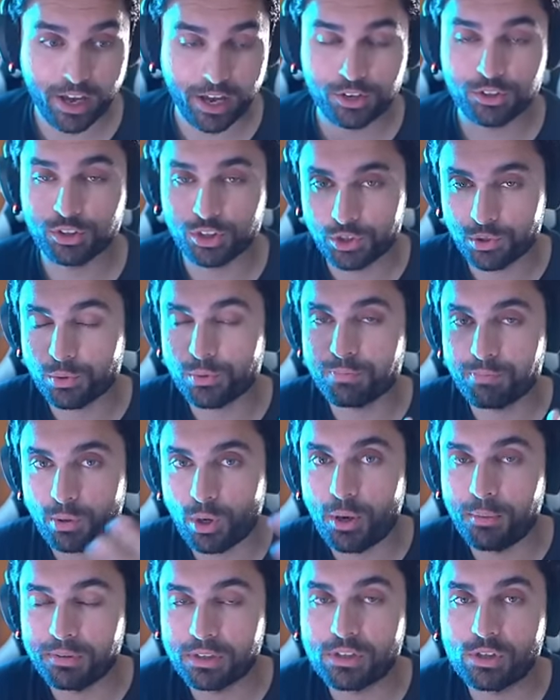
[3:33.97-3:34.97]
and you
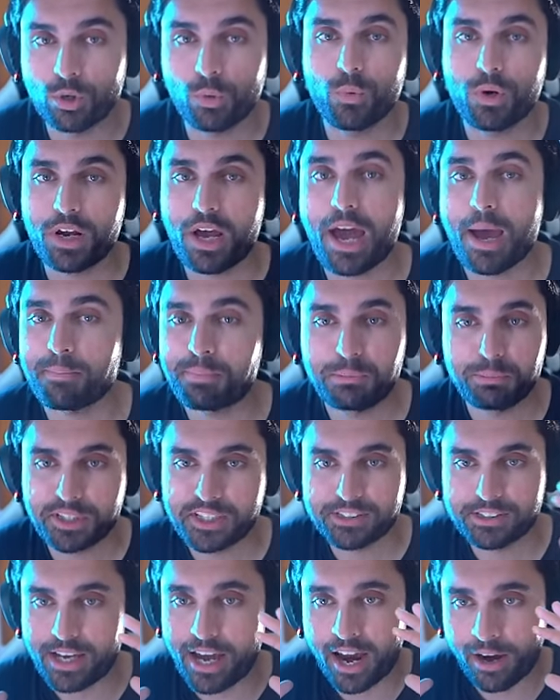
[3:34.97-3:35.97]
probably know what happened
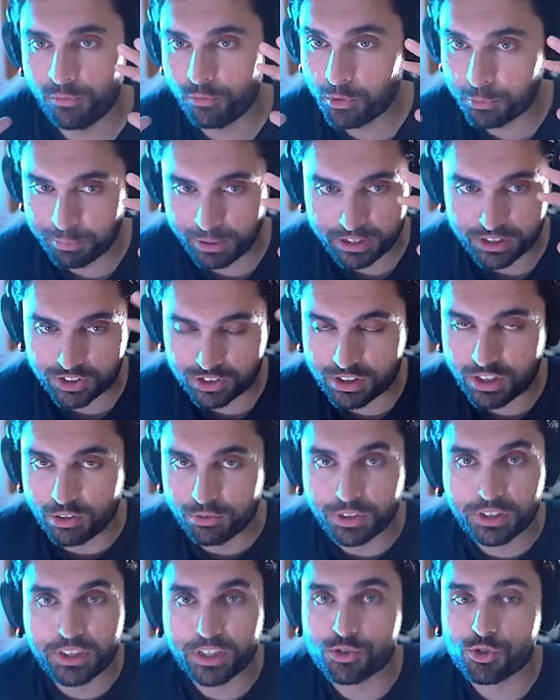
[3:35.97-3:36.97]
because everybody's
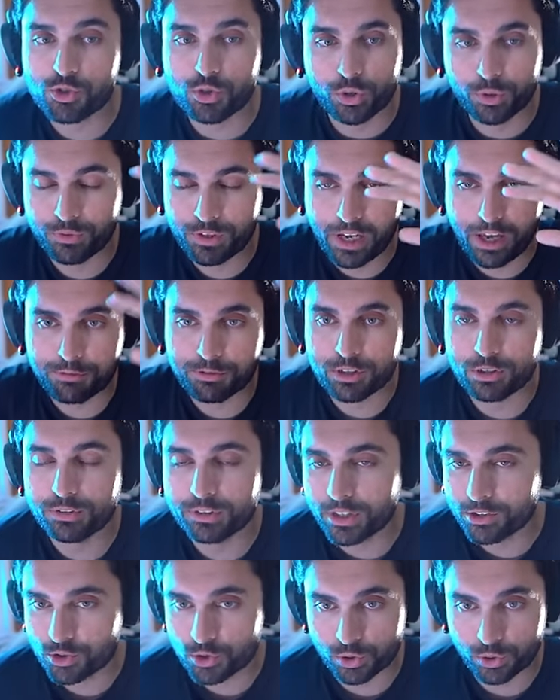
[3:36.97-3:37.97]
covering that story. We have
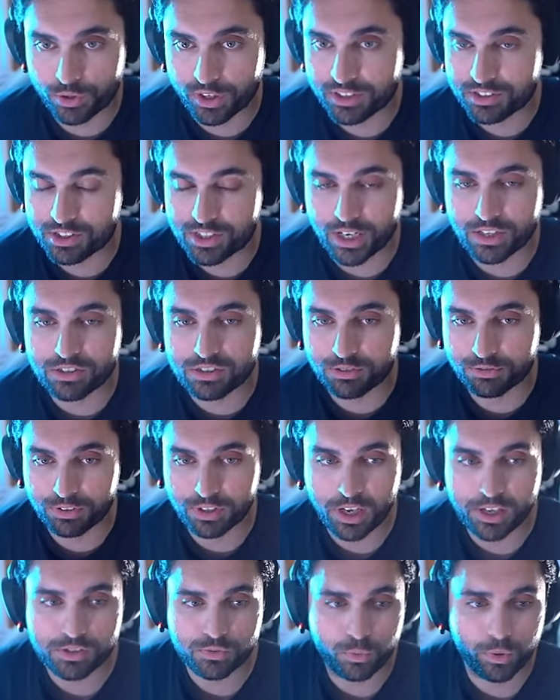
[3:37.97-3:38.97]
covered that story
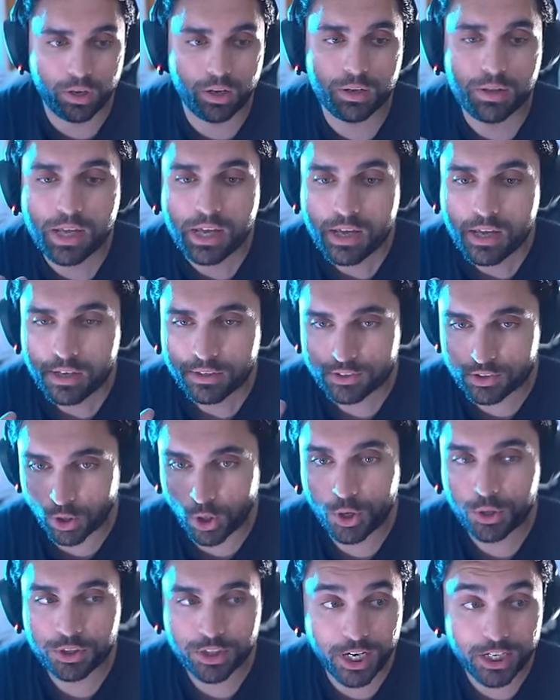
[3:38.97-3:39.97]
extensively as well.
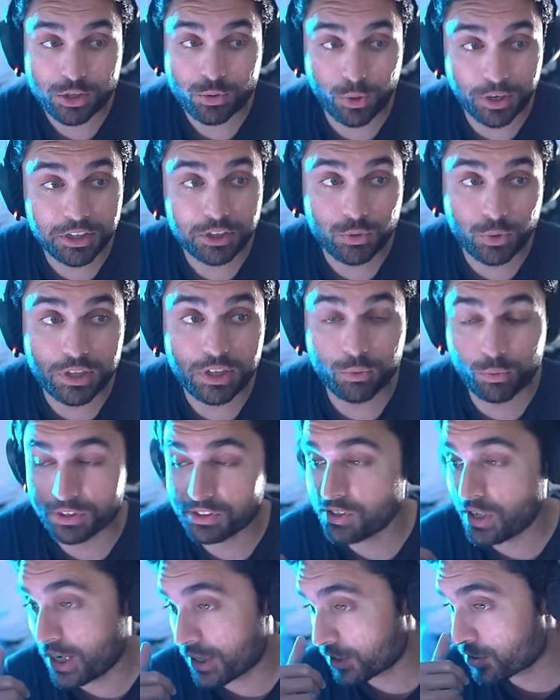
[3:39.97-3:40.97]
So yeah, 2020
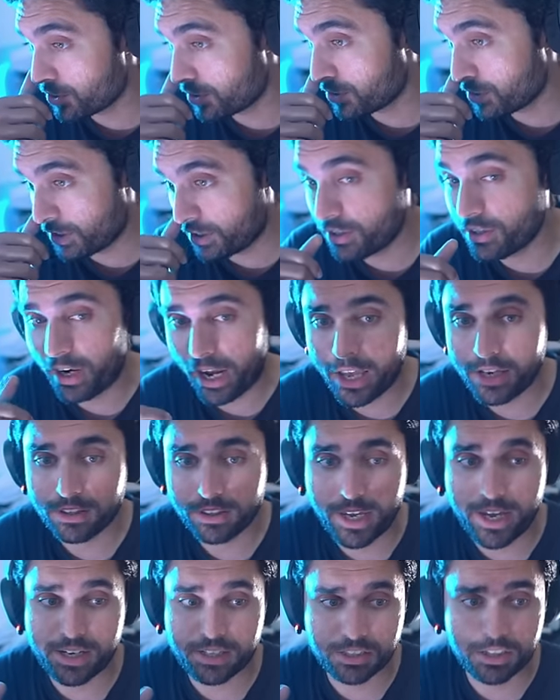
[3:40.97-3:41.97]
was not a good year,
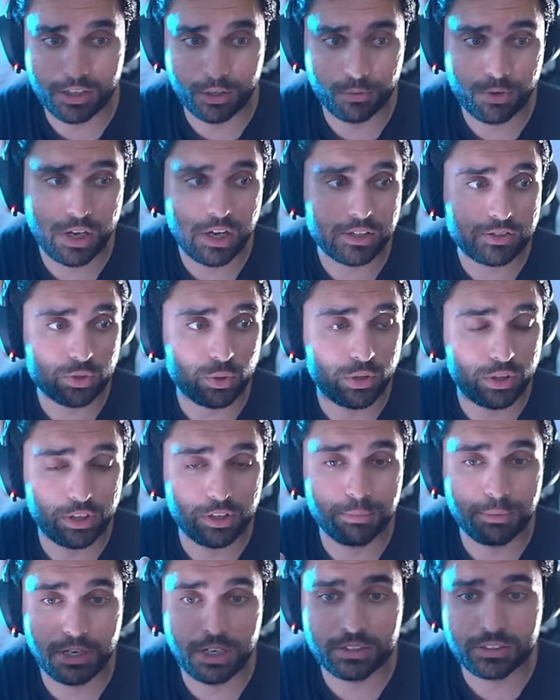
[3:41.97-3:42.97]
and that year we also
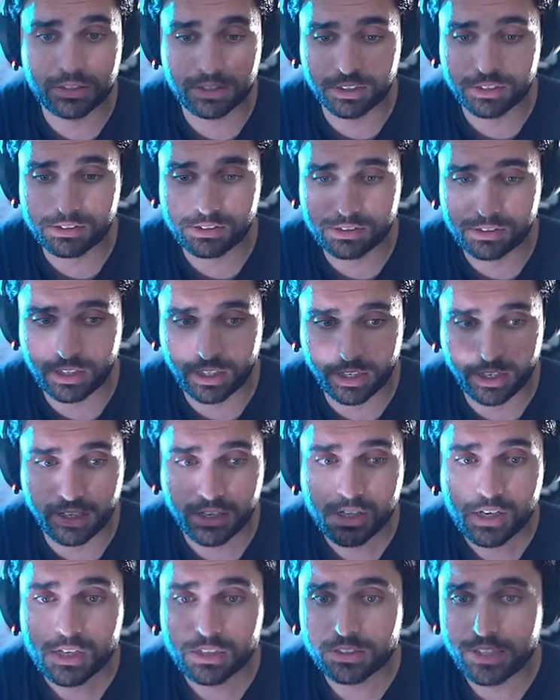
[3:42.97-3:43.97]
heard about this,
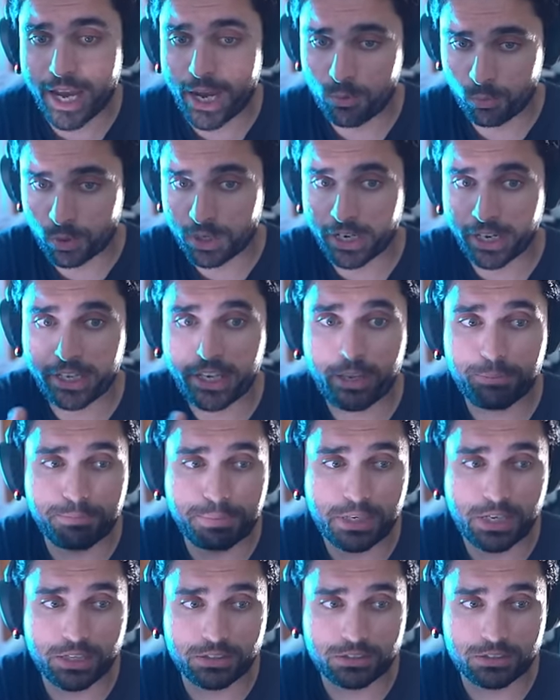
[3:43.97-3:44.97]
that we're gonna get
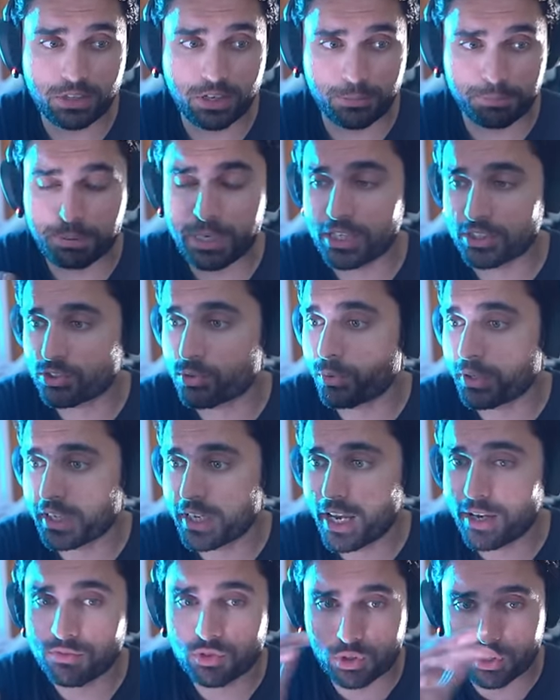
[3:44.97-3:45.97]
PS3
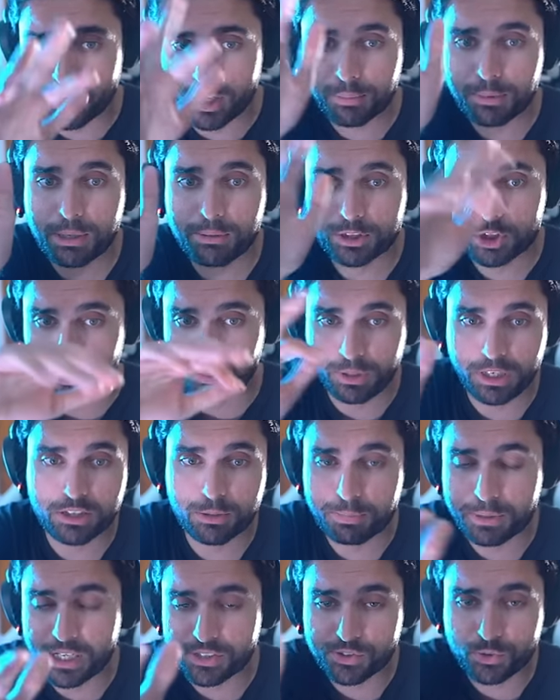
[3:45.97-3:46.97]
games. You're gonna be able to play
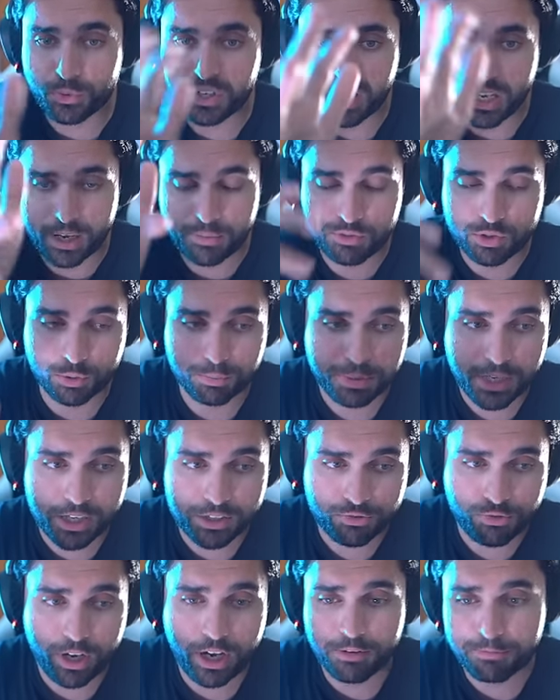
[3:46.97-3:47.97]
the PS3 games on
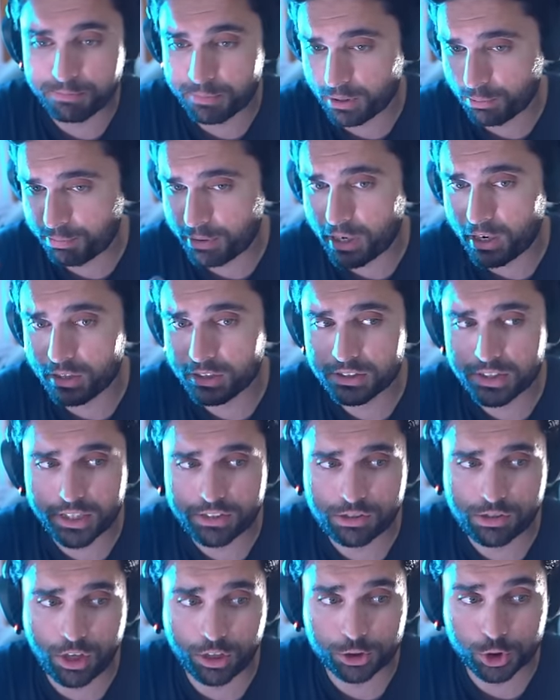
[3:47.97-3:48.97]
PS5, but apparently
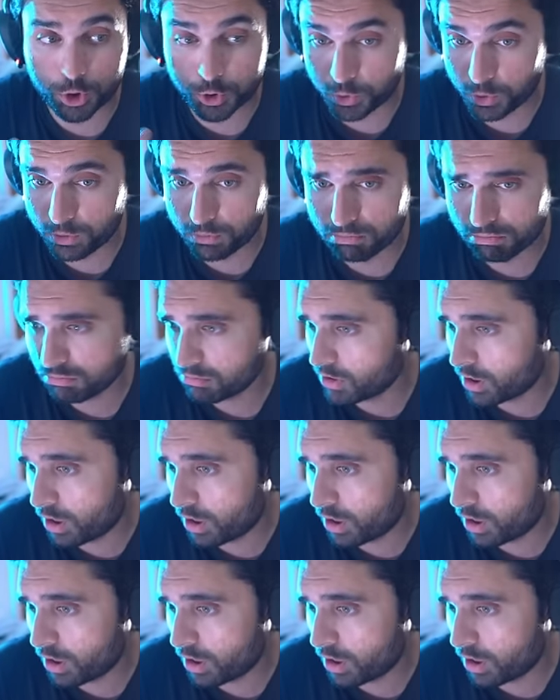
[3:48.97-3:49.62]
that's not true